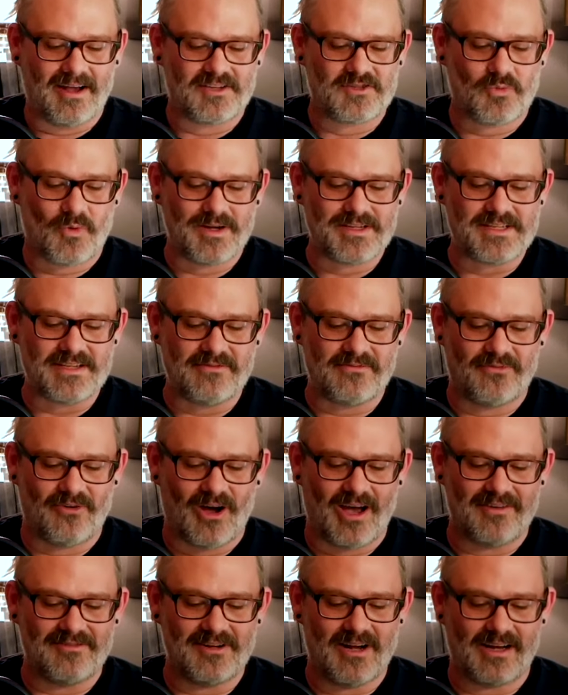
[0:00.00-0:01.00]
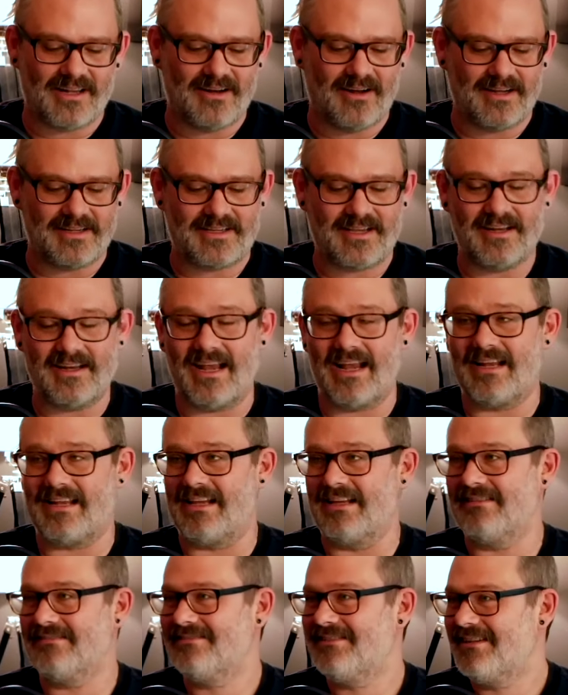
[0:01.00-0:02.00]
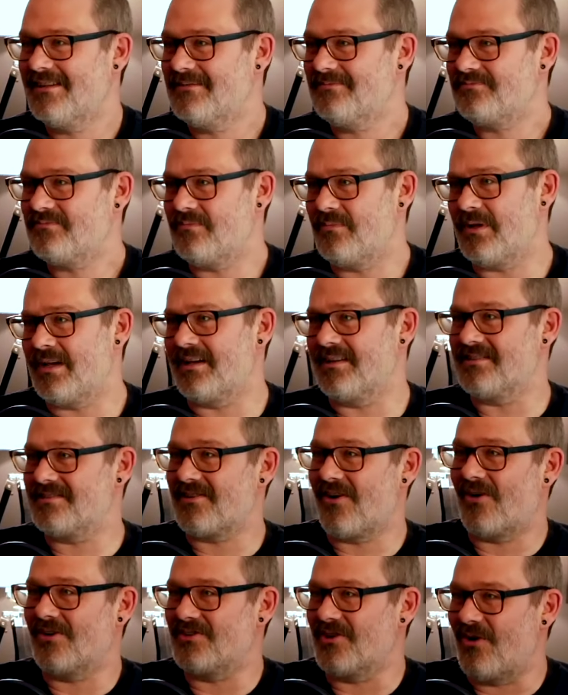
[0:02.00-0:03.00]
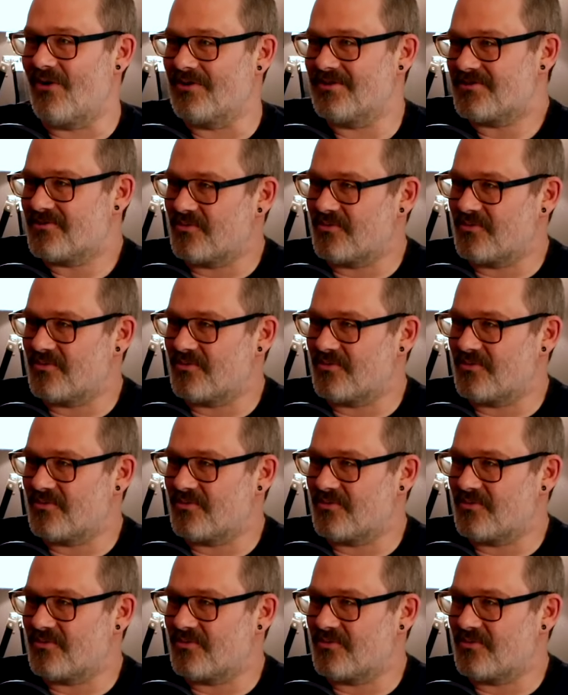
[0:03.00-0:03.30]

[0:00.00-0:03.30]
25.99 Canadian because our dollars are